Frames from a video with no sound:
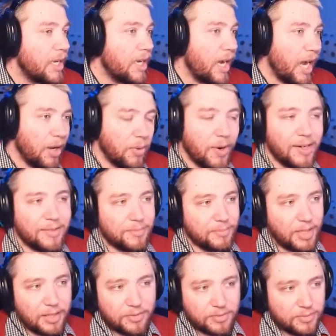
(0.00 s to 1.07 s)
I want
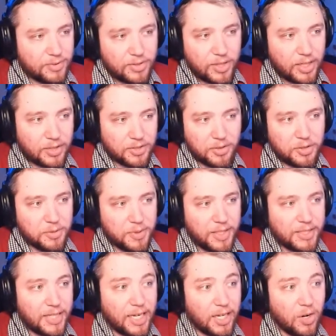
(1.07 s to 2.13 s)
my strikers always be on
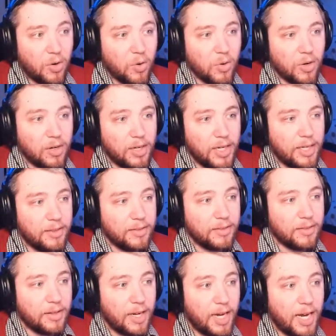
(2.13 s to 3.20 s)
attack, or in
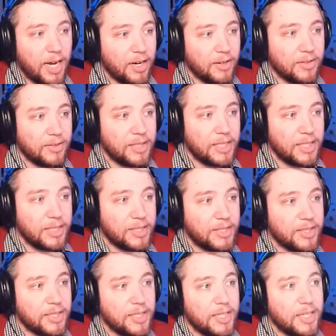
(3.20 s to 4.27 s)
higher
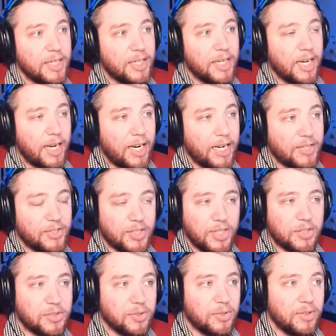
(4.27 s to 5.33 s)
leagues,
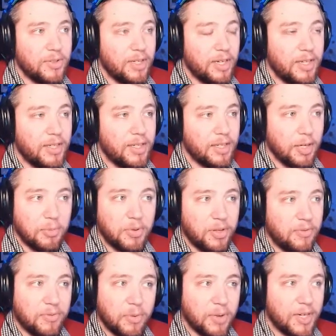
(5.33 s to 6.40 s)
a
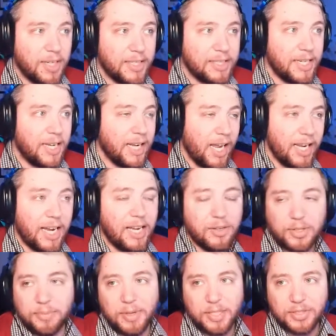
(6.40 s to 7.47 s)
complete forward on attack. A guy who
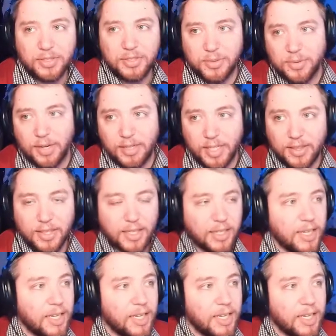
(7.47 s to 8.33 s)
can basically do anything.